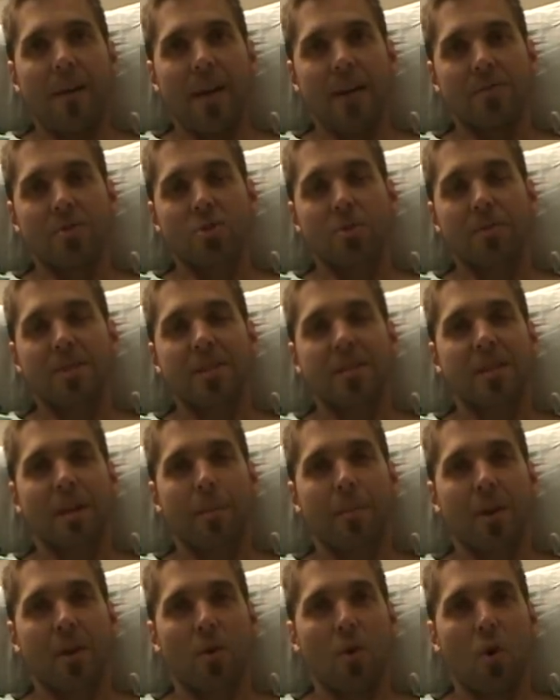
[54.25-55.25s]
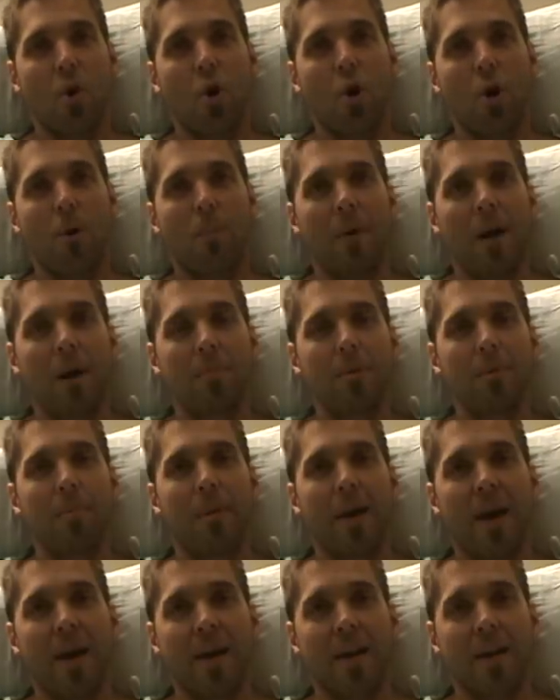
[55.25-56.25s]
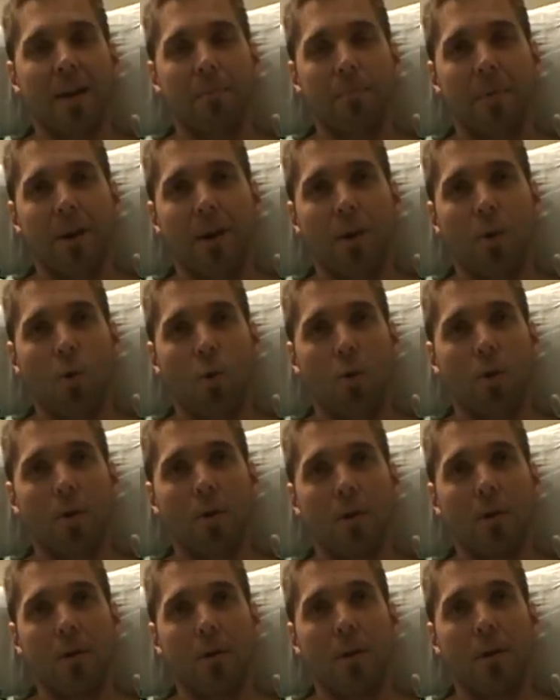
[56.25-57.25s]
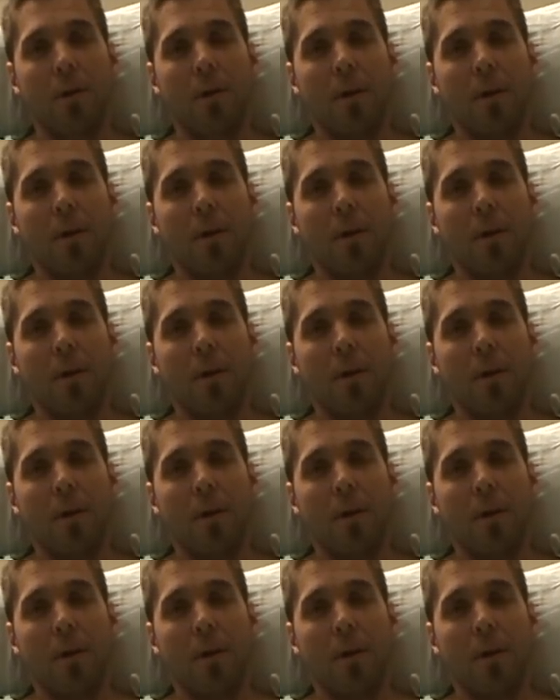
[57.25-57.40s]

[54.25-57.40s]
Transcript: And so by the time I go home, I'll be back on my oral